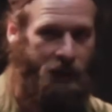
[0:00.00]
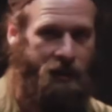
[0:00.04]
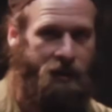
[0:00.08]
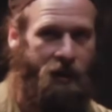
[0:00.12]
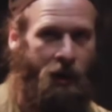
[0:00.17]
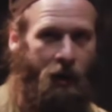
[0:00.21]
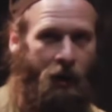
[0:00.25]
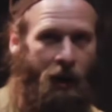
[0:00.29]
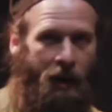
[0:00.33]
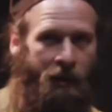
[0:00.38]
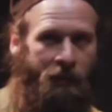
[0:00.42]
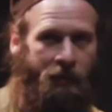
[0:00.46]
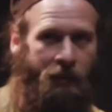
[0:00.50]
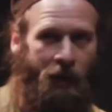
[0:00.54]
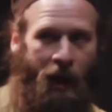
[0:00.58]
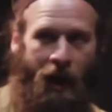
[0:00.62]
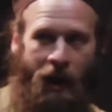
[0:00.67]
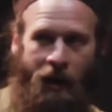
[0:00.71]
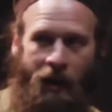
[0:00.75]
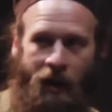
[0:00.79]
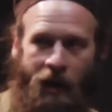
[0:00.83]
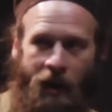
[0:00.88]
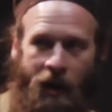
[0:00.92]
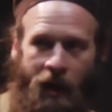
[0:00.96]
so I
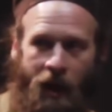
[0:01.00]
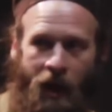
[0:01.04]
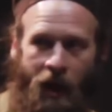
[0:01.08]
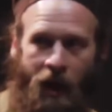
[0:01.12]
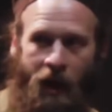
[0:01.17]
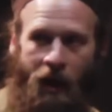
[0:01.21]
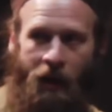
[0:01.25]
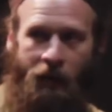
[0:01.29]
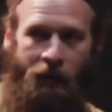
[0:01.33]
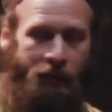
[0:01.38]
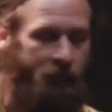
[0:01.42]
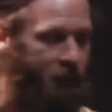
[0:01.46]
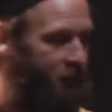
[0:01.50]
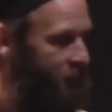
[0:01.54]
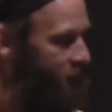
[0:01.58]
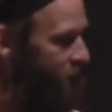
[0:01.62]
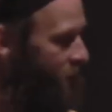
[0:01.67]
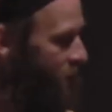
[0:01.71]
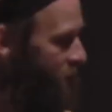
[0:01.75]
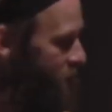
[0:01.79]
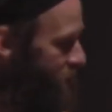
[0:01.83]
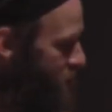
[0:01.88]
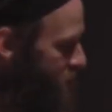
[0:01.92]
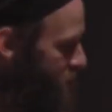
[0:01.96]
I uh,
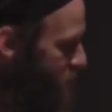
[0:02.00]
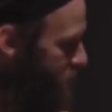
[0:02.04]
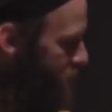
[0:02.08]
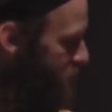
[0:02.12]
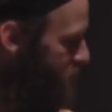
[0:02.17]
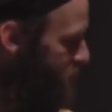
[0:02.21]
first